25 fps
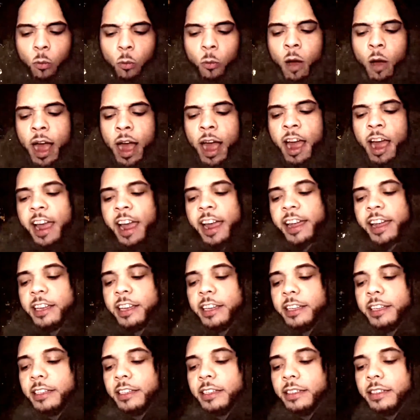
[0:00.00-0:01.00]
Why
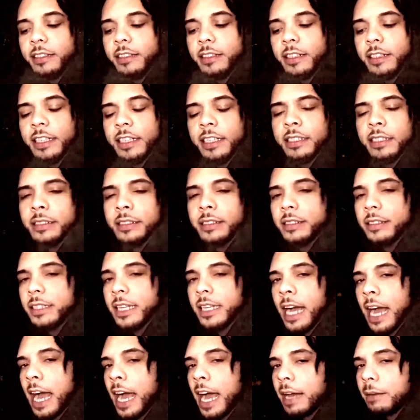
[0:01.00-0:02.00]
is
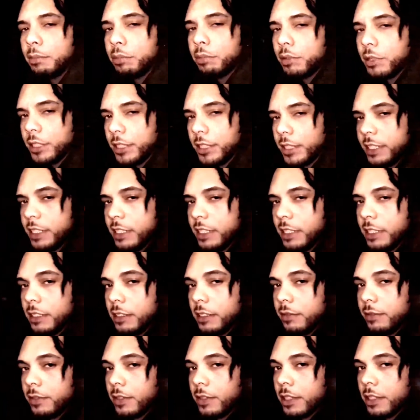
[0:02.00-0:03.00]
God
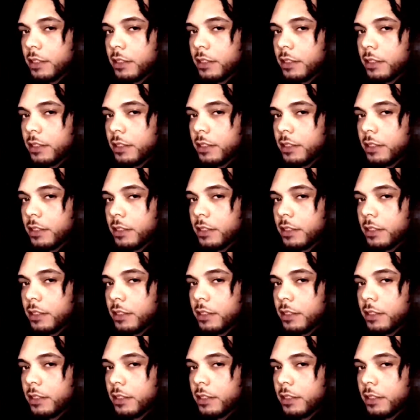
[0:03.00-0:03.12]
perceived